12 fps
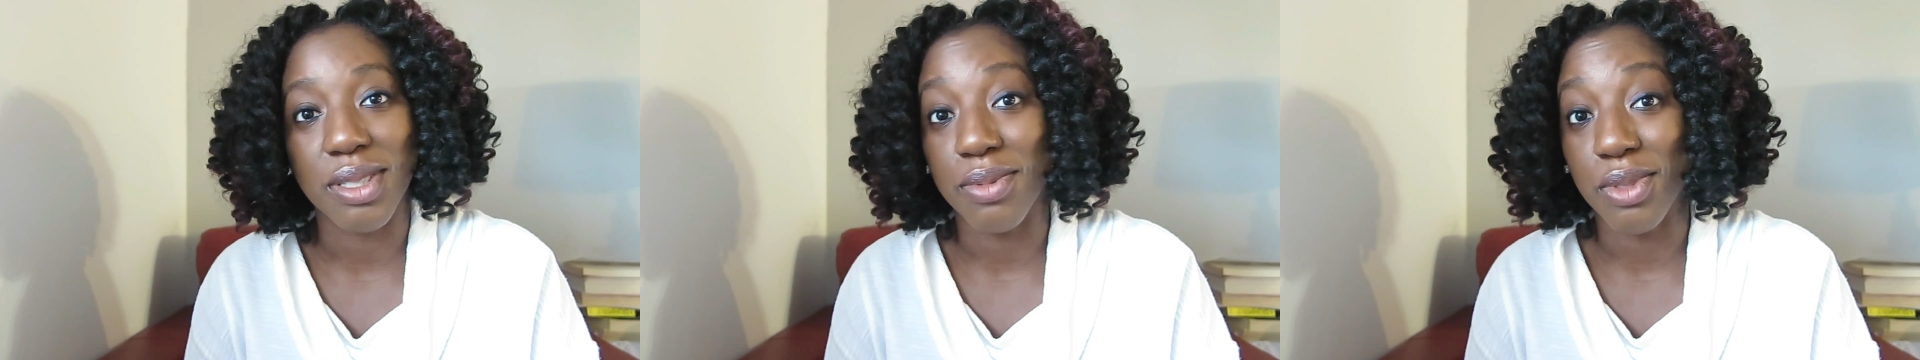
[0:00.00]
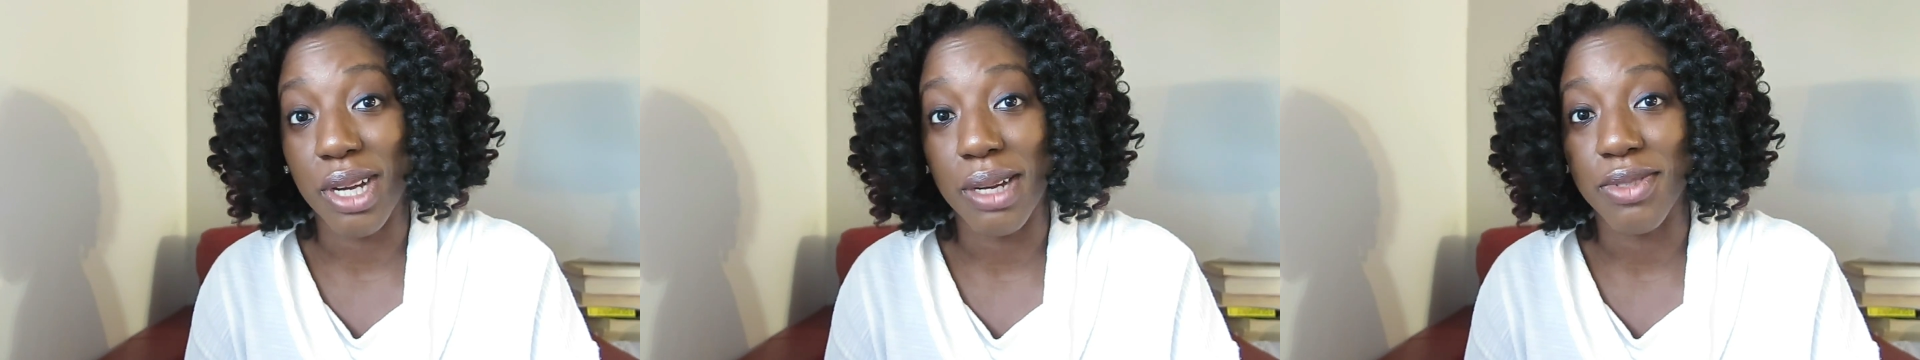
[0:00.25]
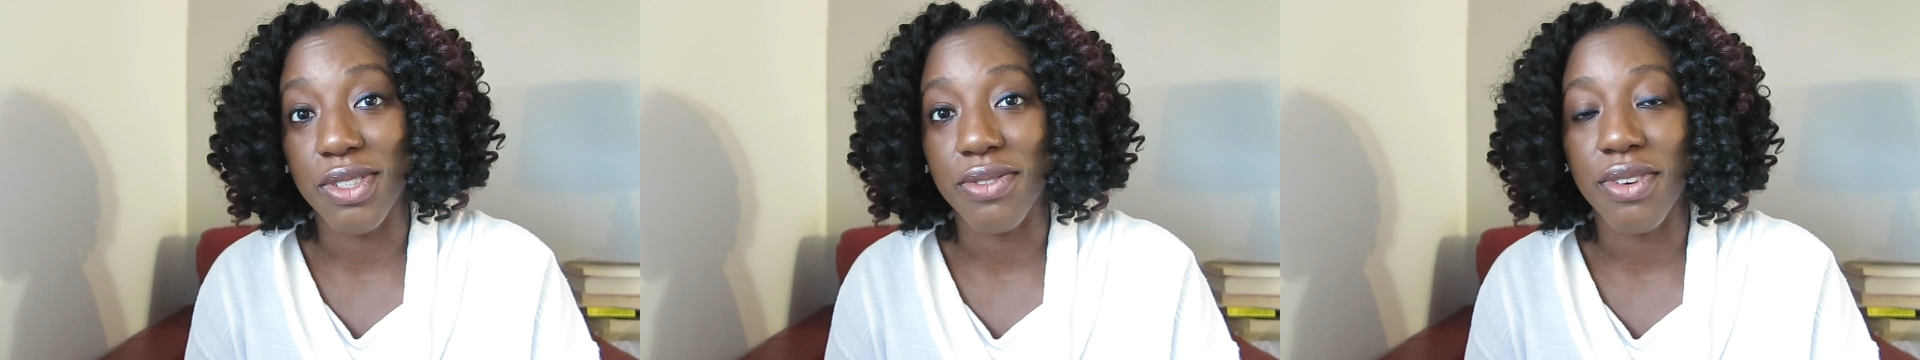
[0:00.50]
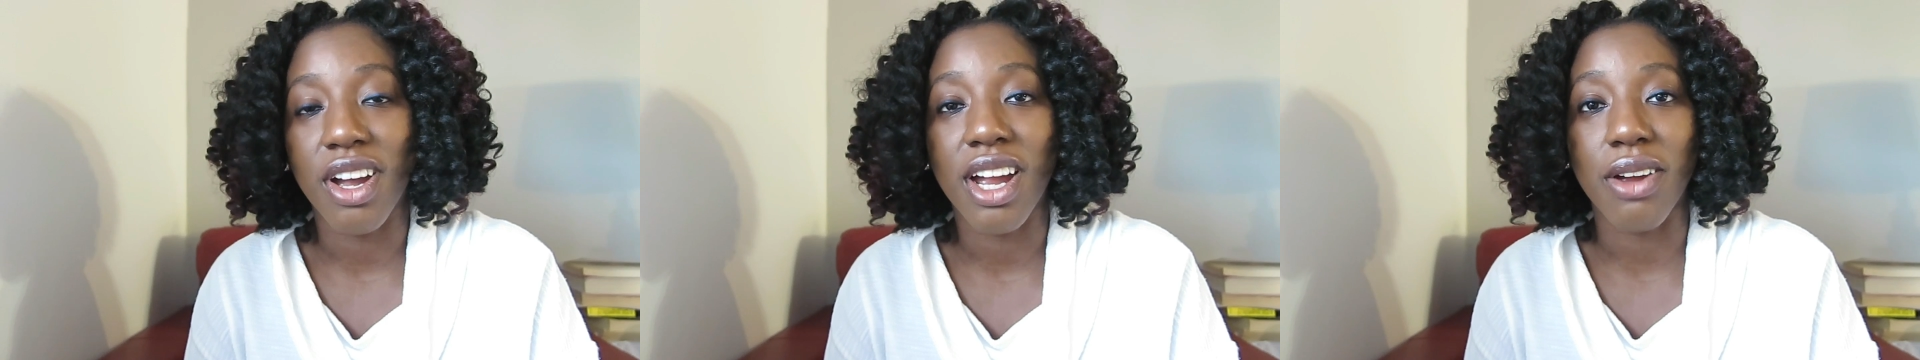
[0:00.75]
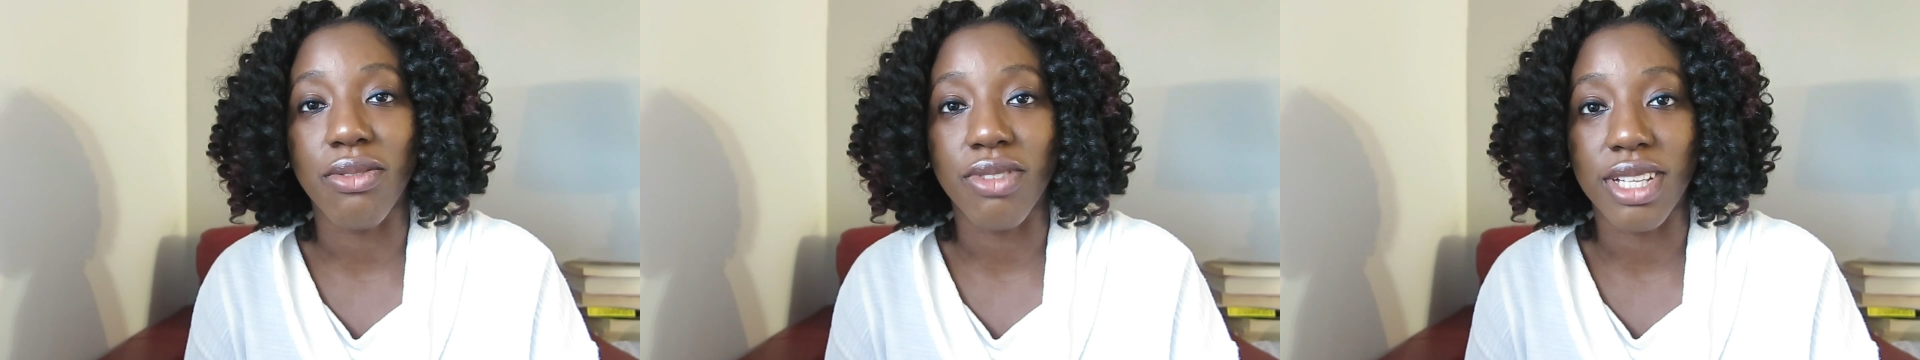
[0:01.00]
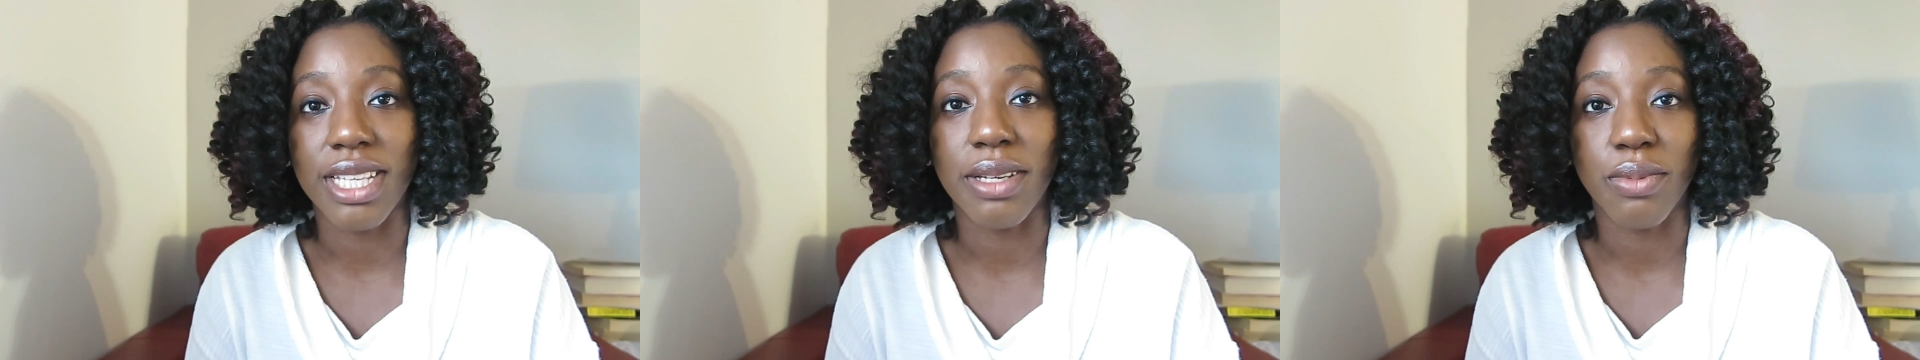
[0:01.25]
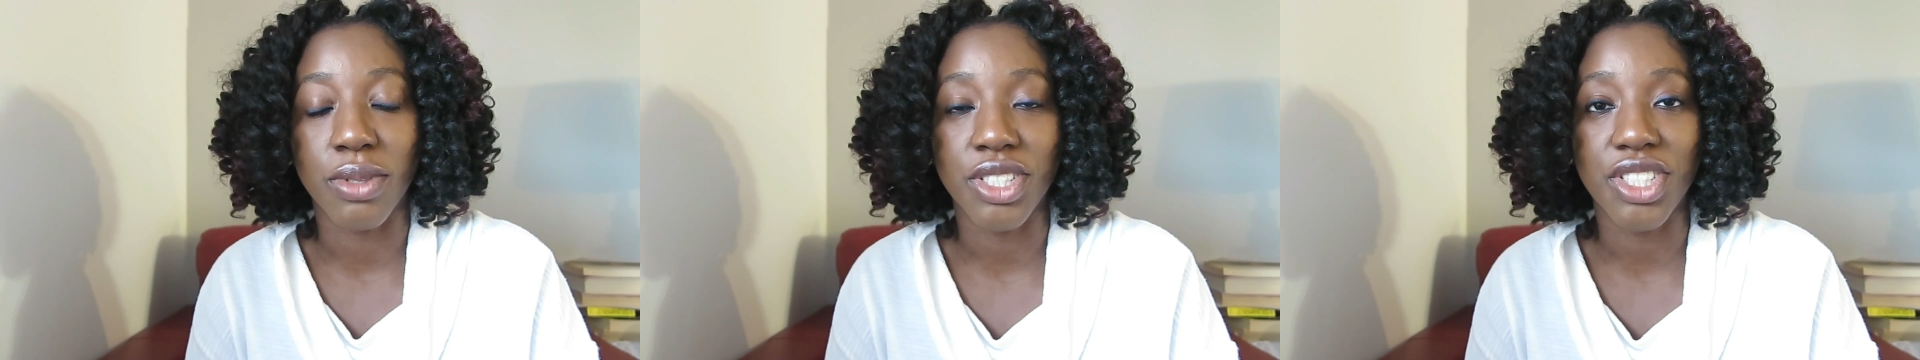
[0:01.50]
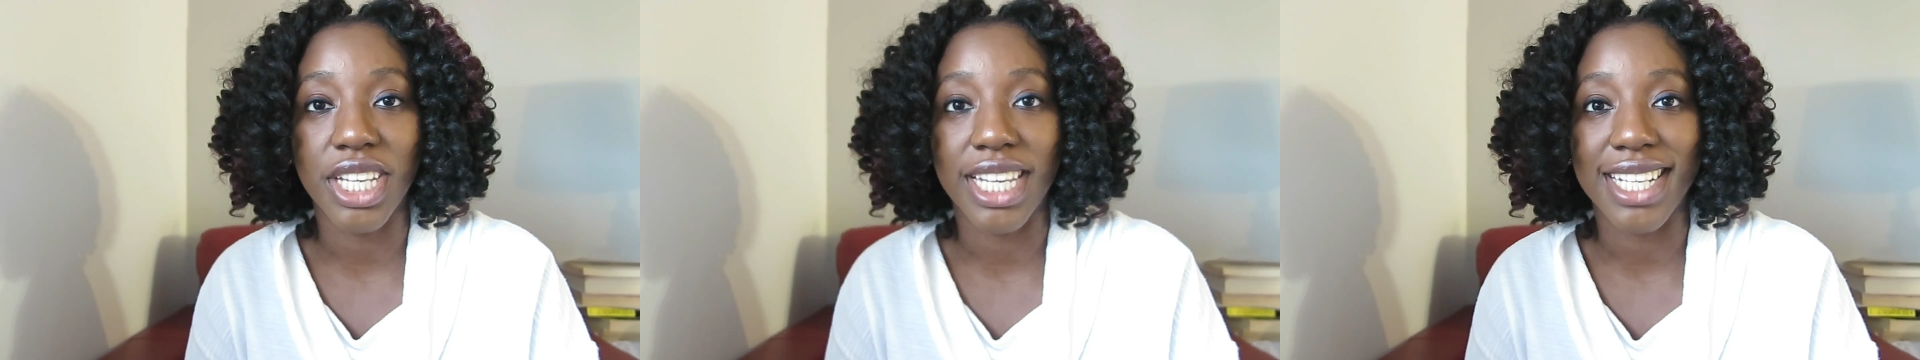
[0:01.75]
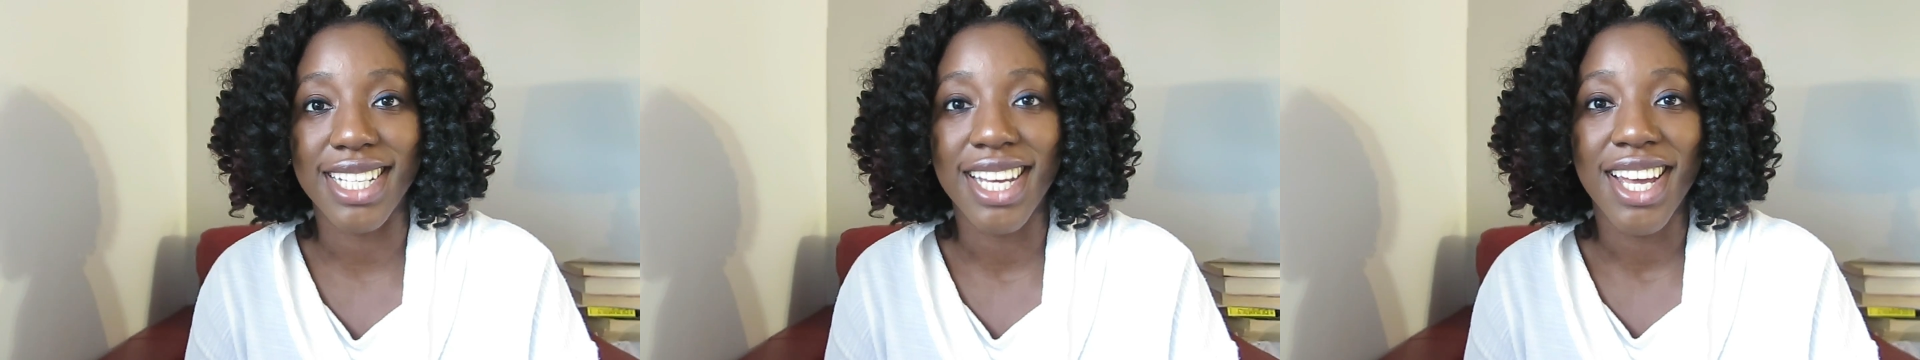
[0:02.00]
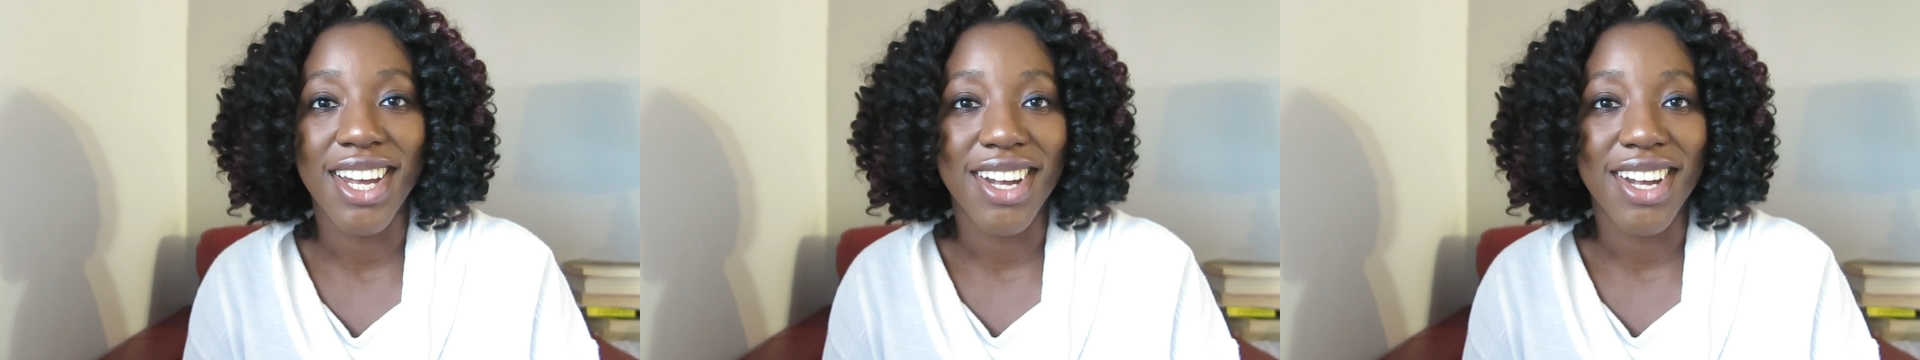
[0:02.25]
subscribed so far. I really appreciate it.